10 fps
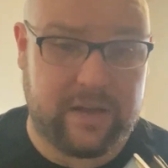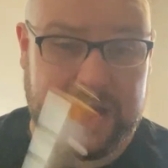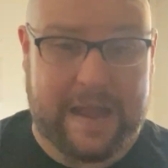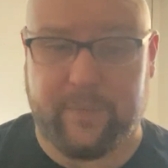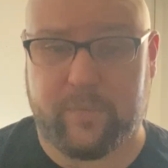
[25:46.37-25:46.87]

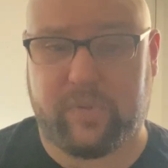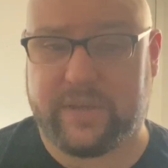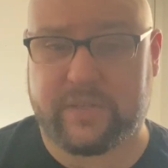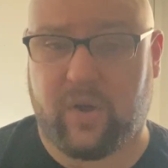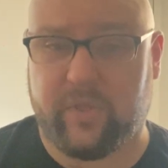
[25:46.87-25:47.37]
I
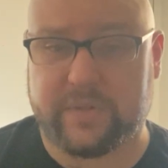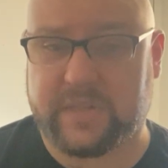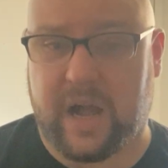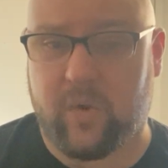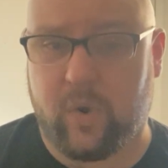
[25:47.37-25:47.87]
replace all the
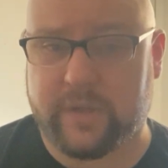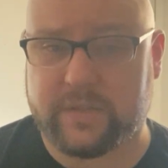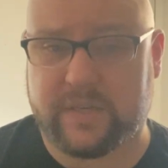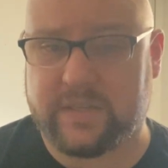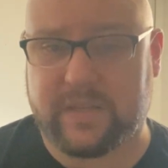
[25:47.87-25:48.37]
stock ones
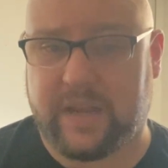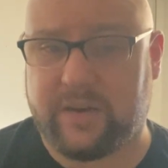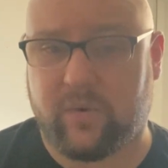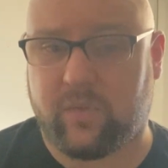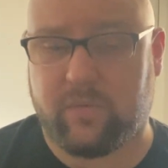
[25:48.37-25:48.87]
because I
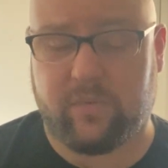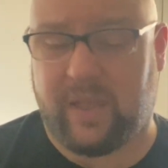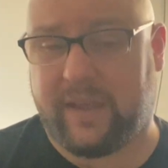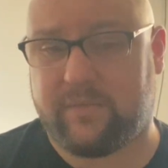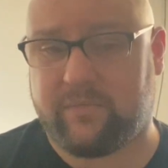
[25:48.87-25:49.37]
don't
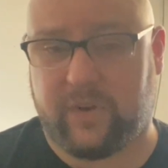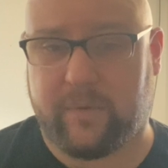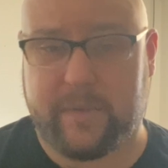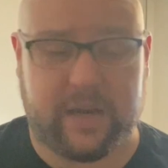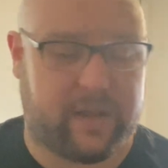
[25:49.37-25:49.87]
like very
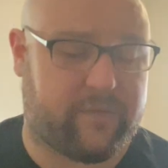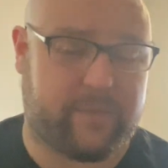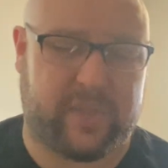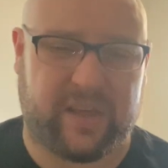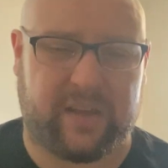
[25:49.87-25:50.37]
many of them.
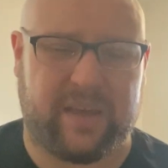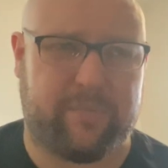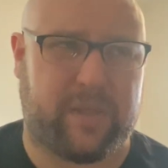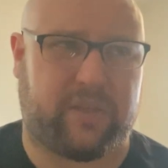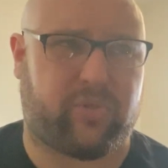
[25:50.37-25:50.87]
I think I keep
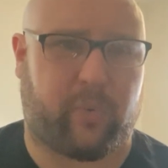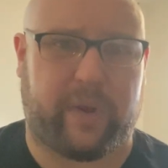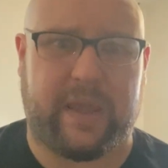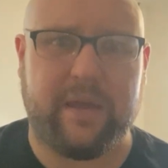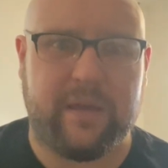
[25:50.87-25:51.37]
like
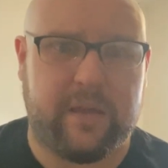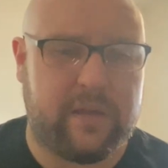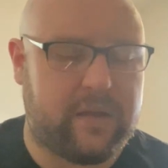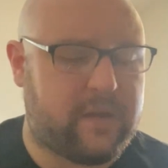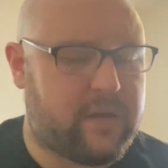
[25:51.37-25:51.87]
3
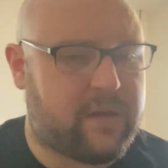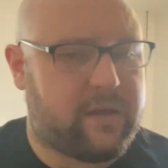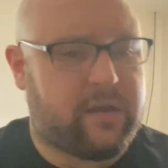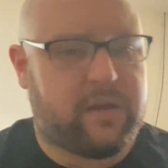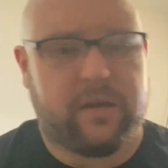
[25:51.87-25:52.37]

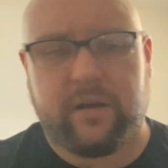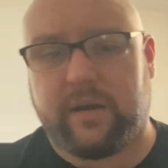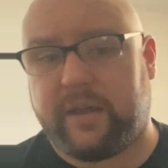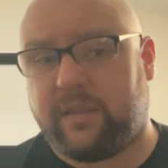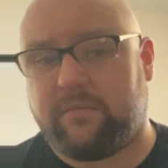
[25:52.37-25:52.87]

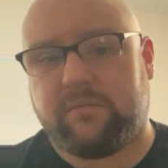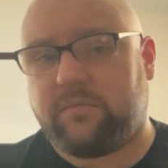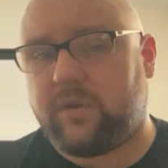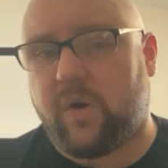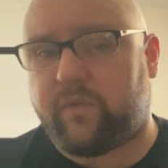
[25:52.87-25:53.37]
and
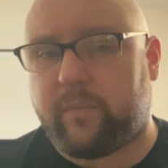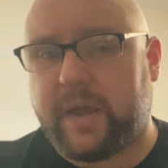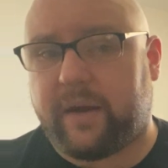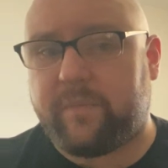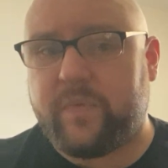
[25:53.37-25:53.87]
go from
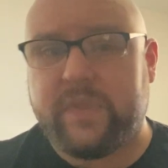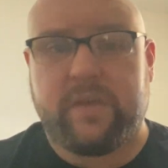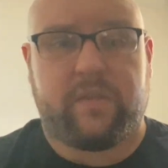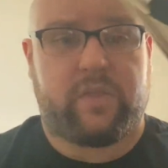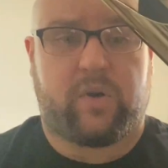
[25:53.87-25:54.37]
there.
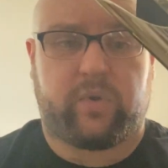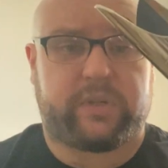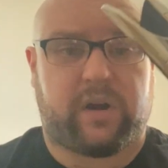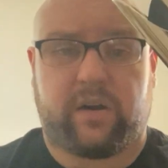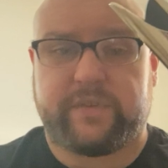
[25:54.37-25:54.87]
The Golden
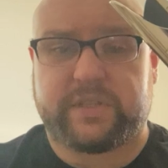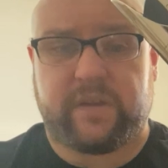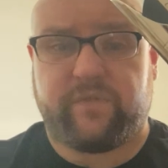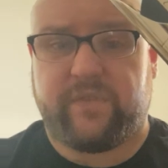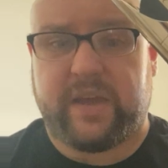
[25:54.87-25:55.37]
Harvest
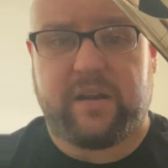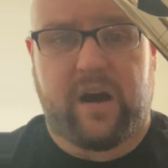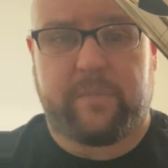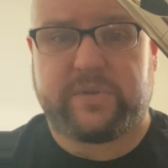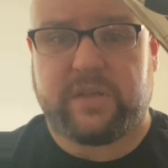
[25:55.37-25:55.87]
can fit
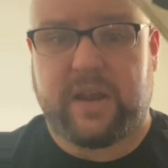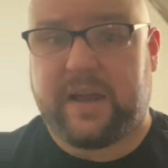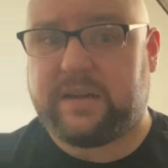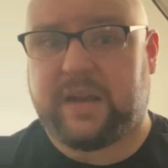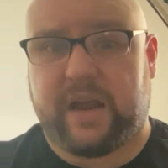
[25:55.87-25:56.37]
up to
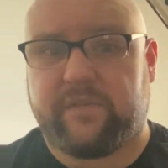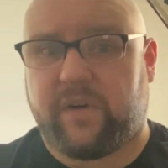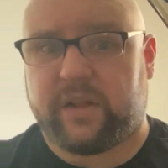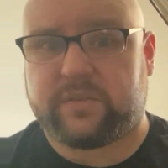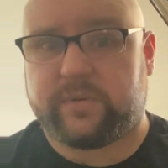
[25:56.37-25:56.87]
99
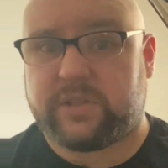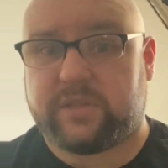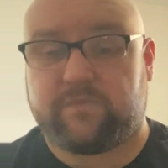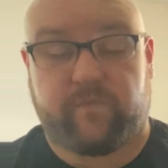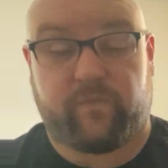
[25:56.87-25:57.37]
fonts, which
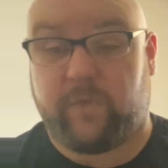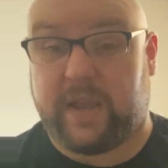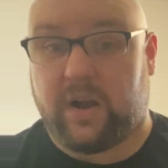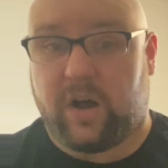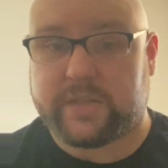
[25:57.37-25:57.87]
is
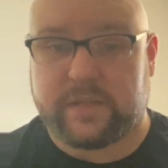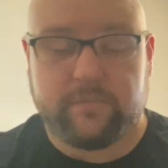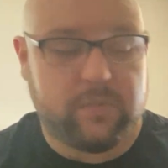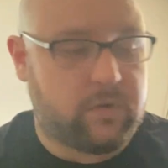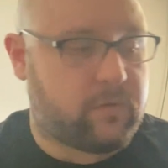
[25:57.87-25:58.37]
freaking awesome.